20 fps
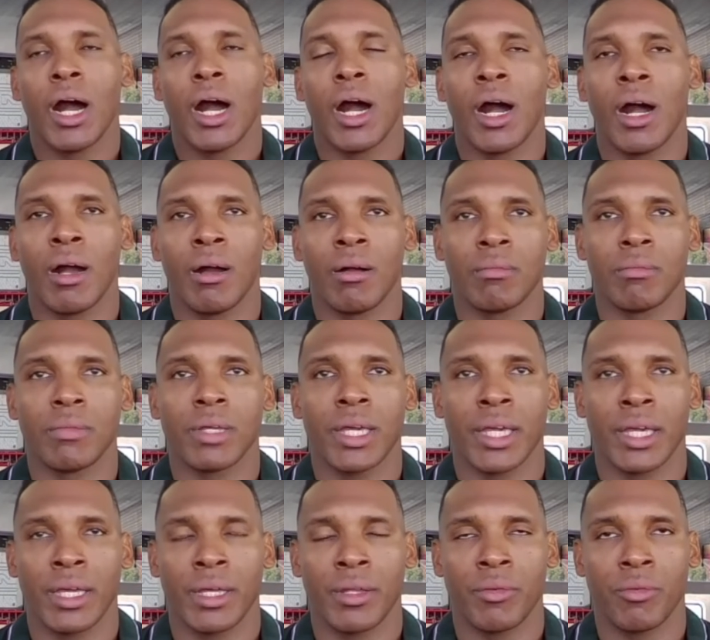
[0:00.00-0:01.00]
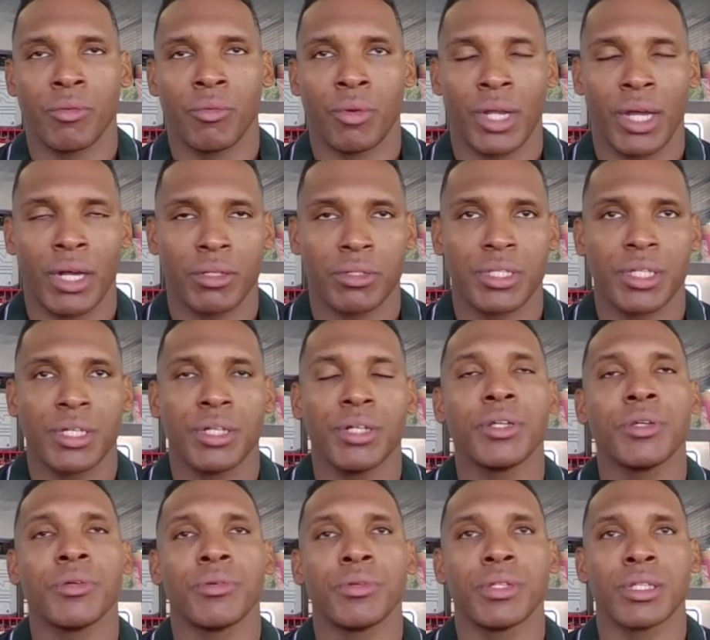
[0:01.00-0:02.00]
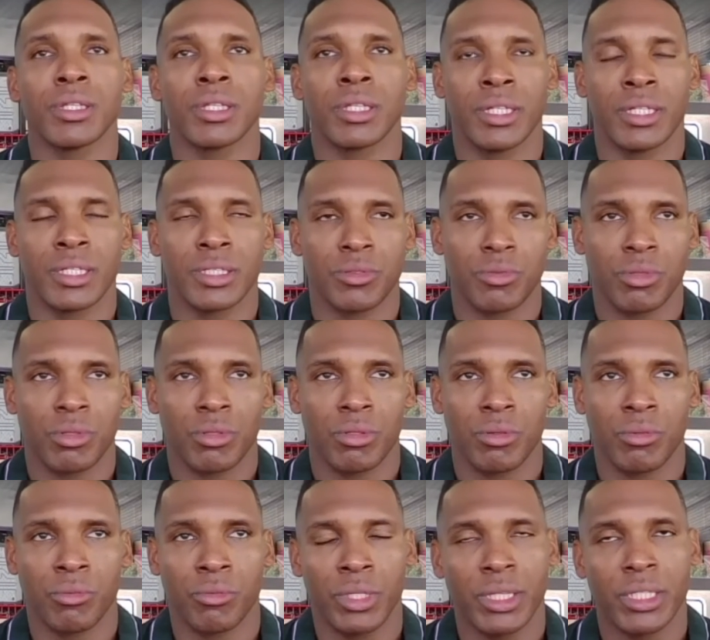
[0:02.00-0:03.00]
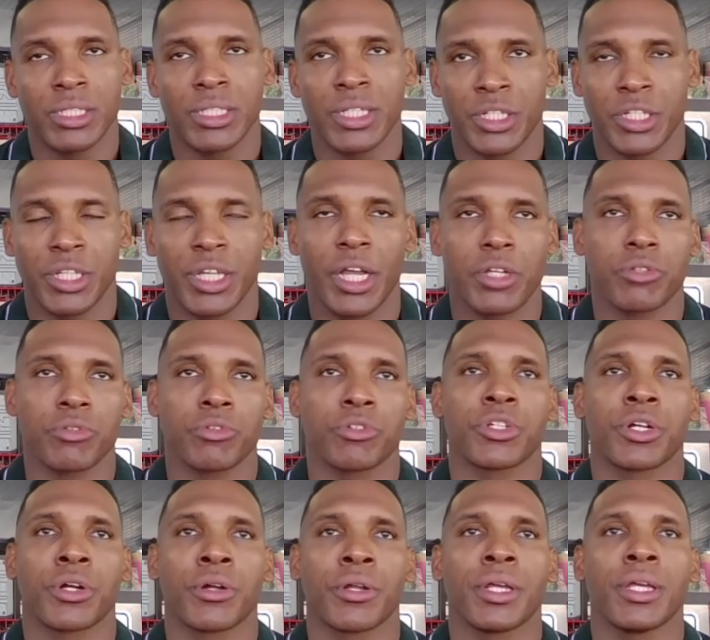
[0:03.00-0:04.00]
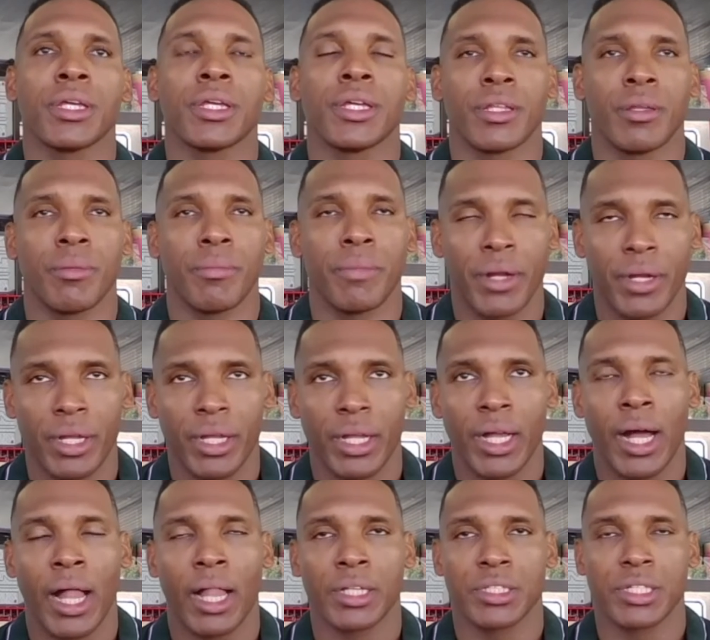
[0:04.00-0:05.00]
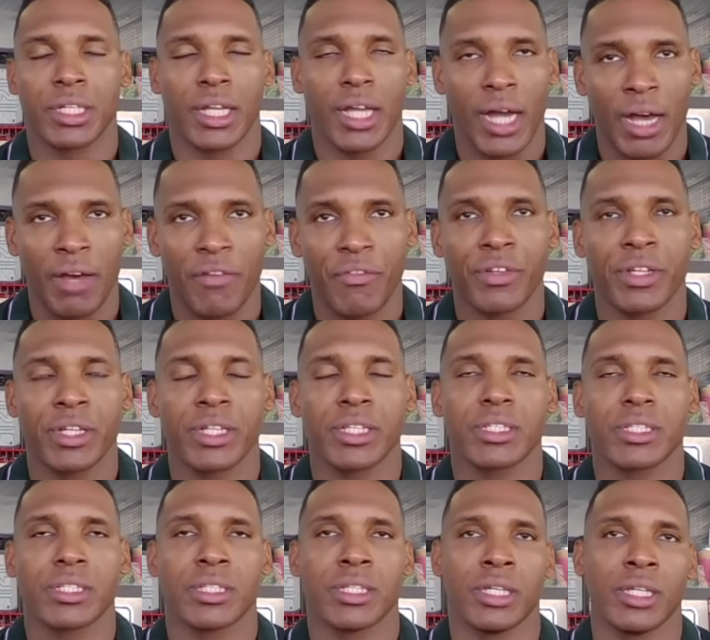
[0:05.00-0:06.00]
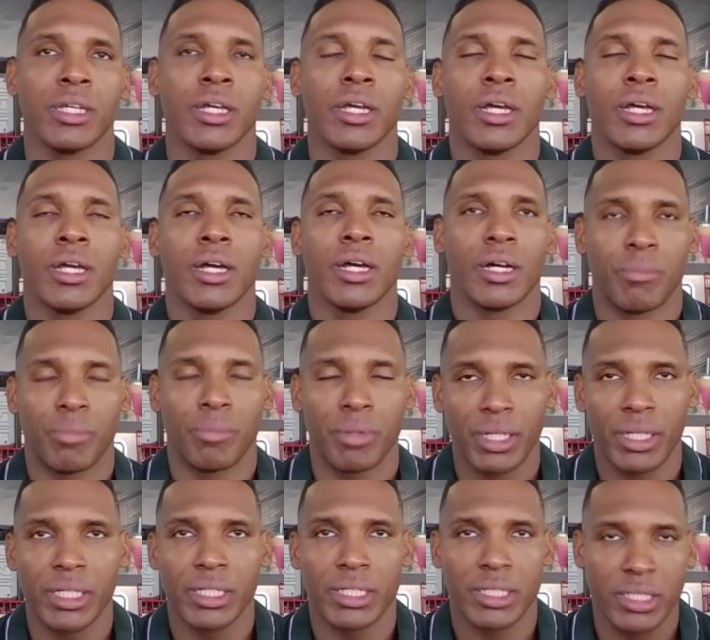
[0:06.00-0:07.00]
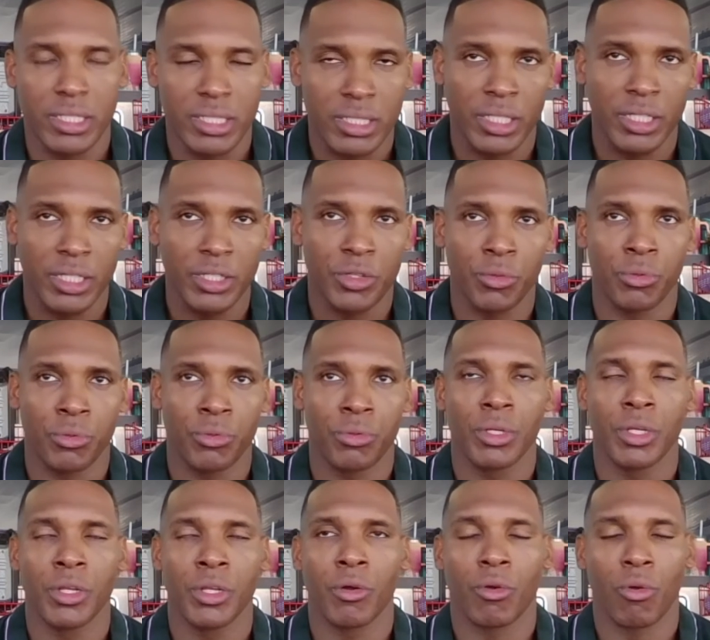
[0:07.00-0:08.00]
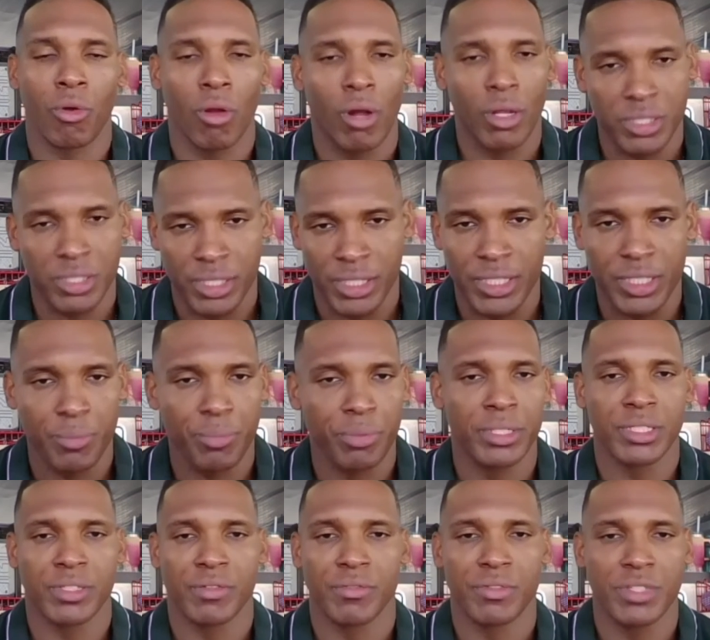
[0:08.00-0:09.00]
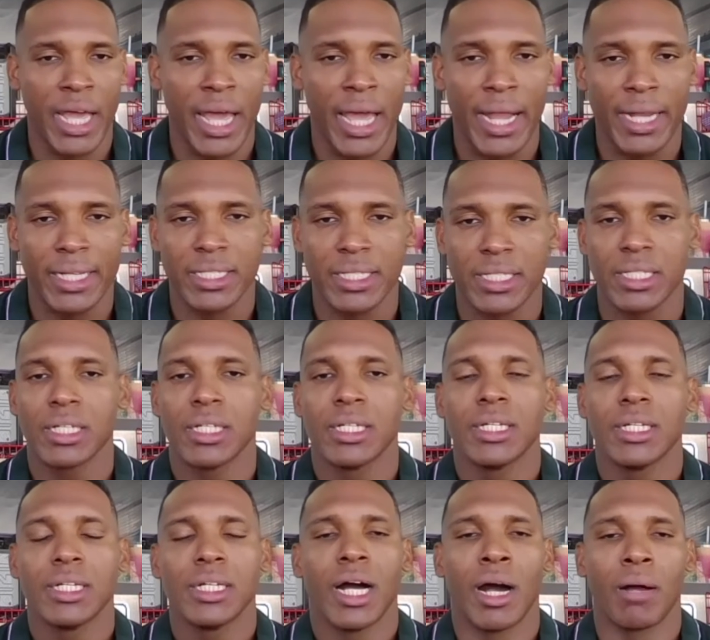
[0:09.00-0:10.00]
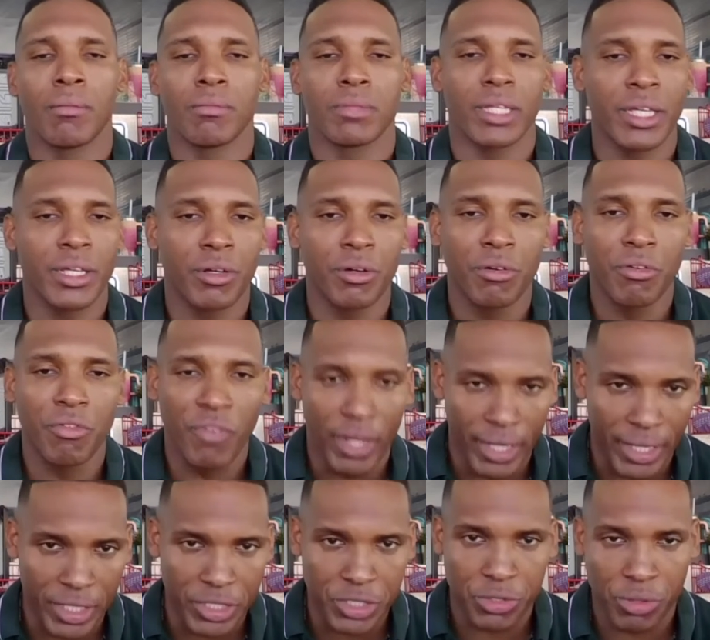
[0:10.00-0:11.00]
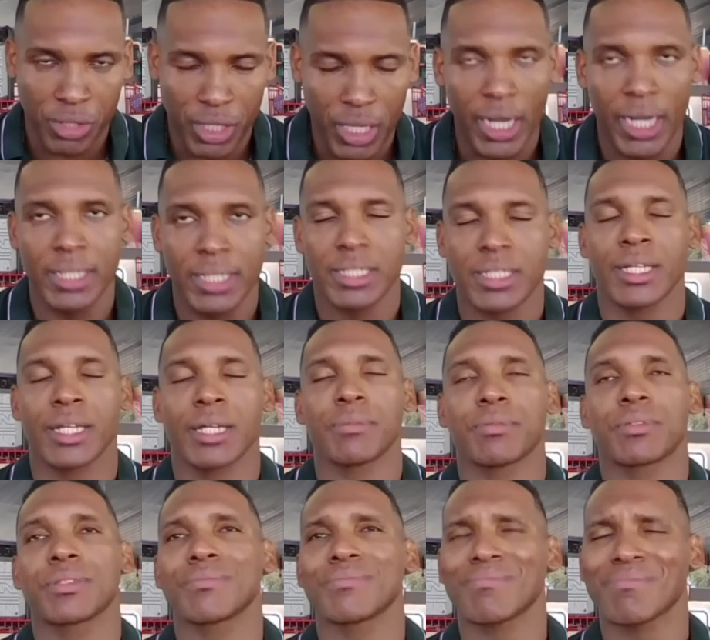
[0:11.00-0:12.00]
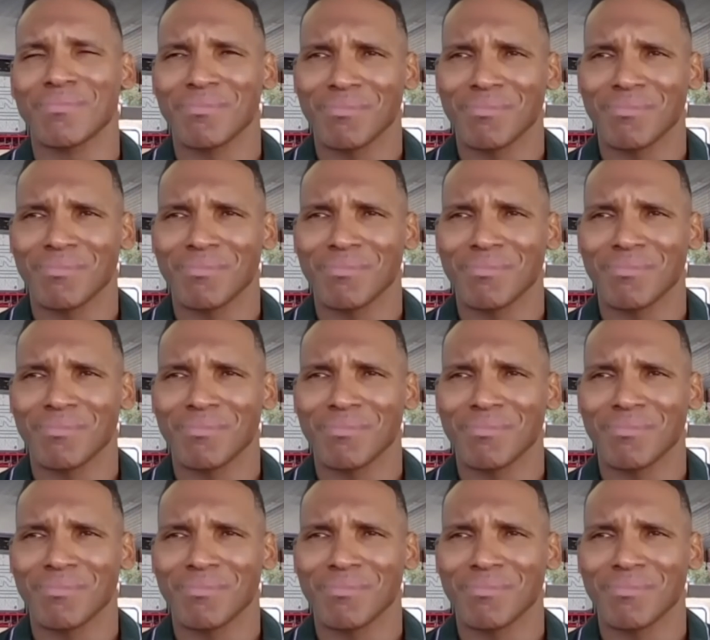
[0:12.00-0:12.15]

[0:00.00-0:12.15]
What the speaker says: And what I'll tell you, Lance, with this educational journey in the American College, the confidence, the ability to see through, cross disciplines of tax, legal, financial concepts,